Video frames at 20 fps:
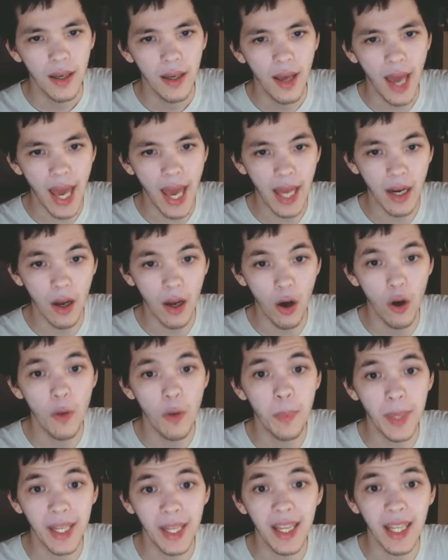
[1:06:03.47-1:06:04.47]
and
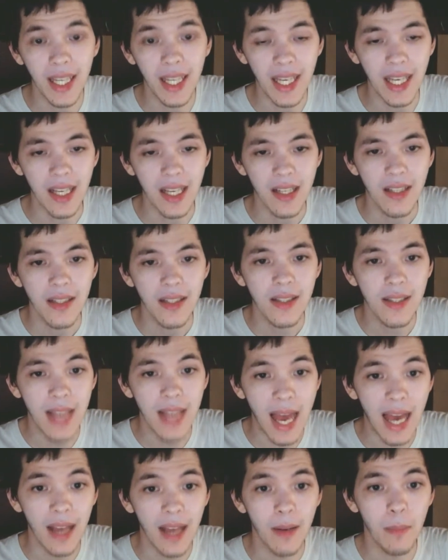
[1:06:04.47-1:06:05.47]
openly
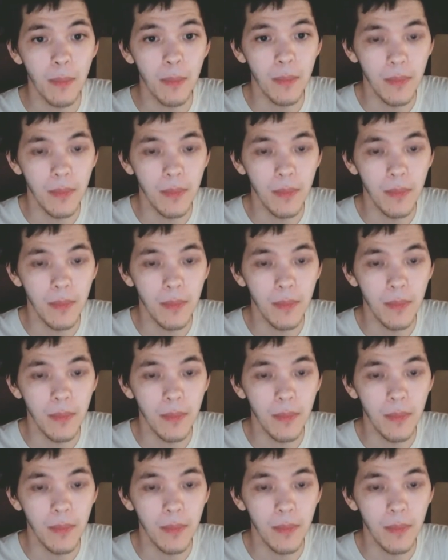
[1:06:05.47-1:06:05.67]
set